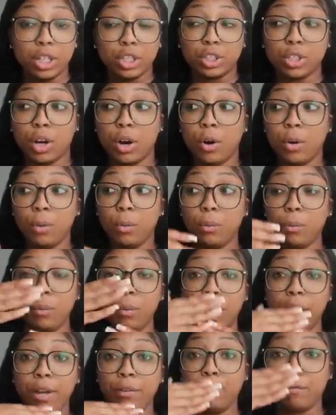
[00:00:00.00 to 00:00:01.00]

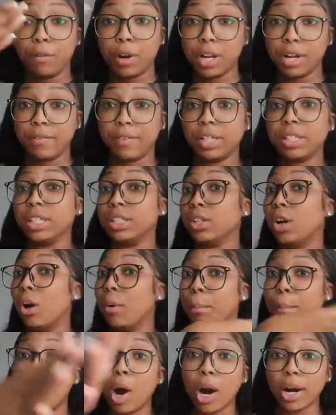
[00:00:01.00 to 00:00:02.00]
So in front of us is
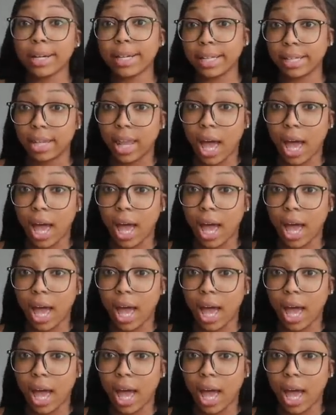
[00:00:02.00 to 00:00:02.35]
parking